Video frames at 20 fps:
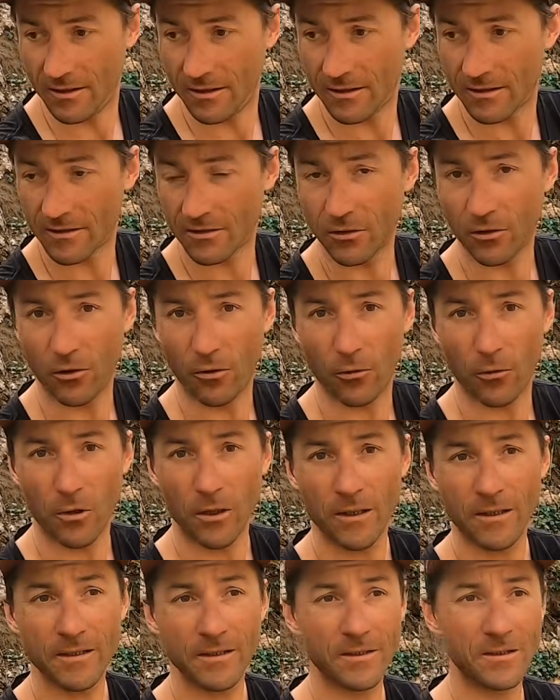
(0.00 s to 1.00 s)
So
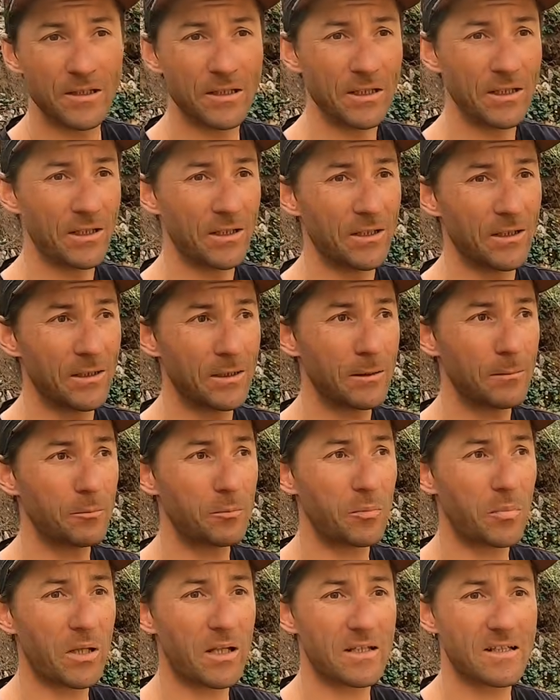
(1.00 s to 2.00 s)
the
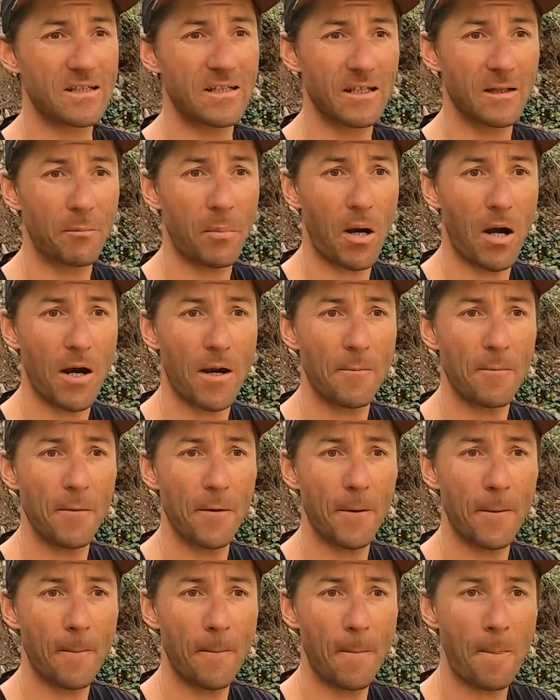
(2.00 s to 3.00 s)
plastic pipe
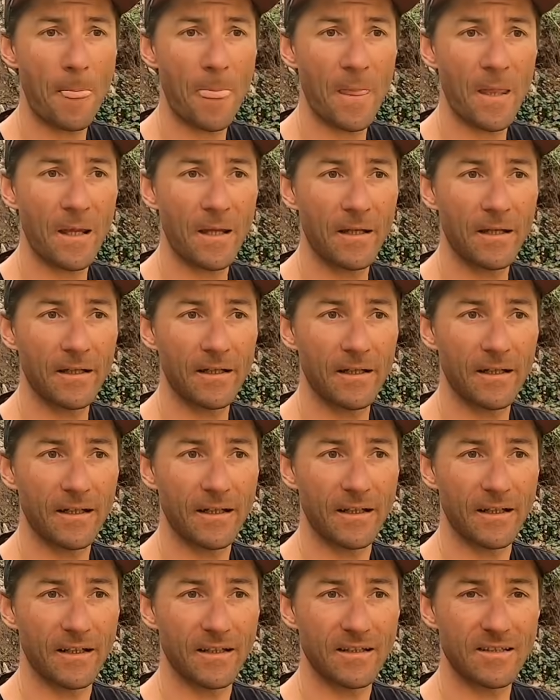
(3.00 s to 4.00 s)

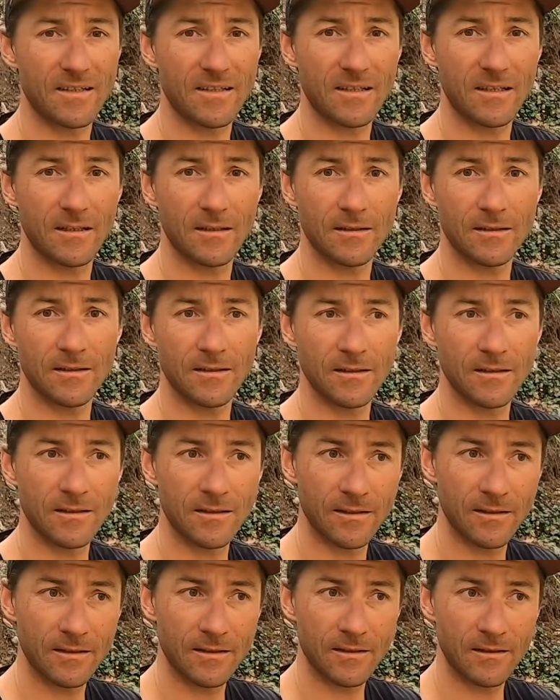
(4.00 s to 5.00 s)
is
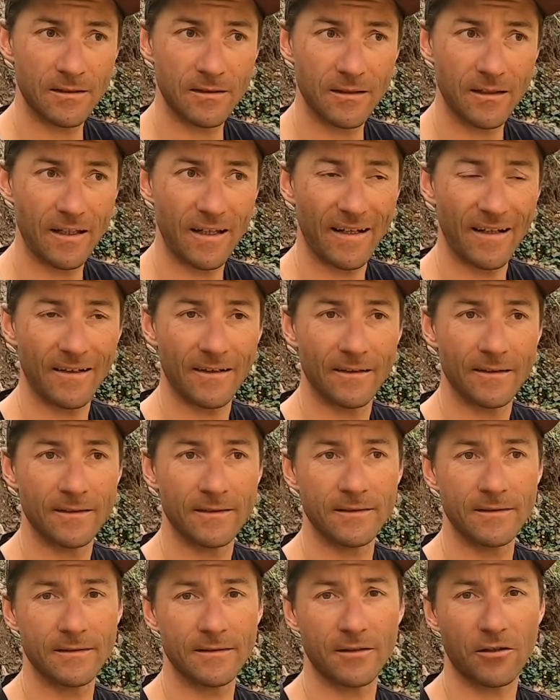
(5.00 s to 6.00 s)
in
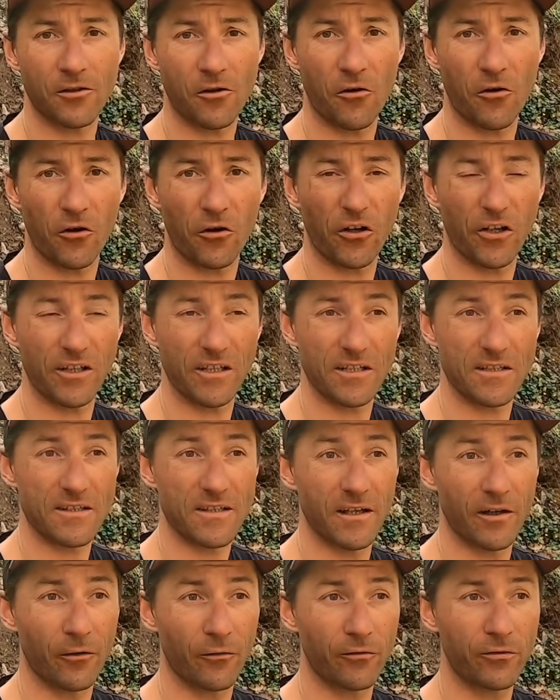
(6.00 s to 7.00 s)
the concrete
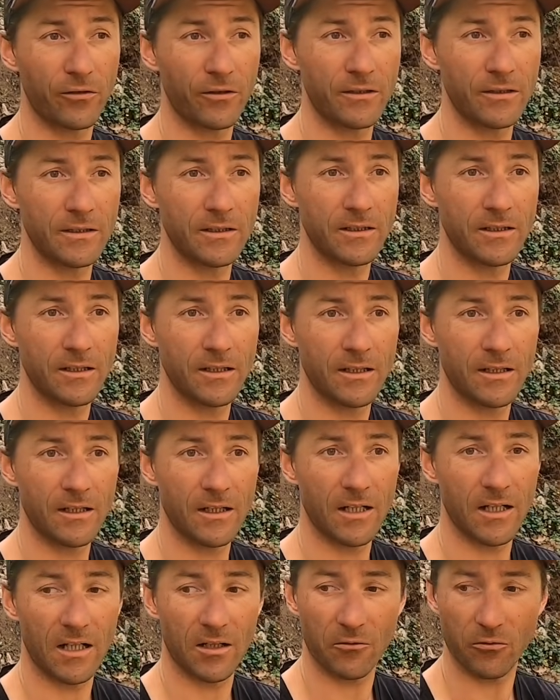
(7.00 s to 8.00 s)
itself.
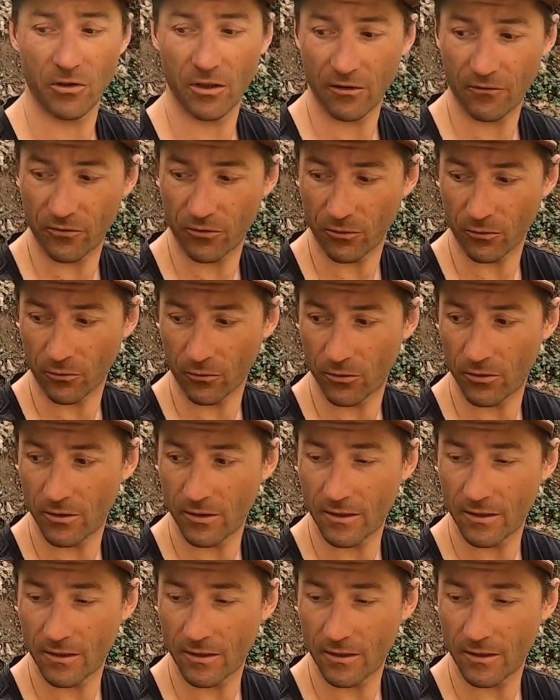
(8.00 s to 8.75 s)
I would have to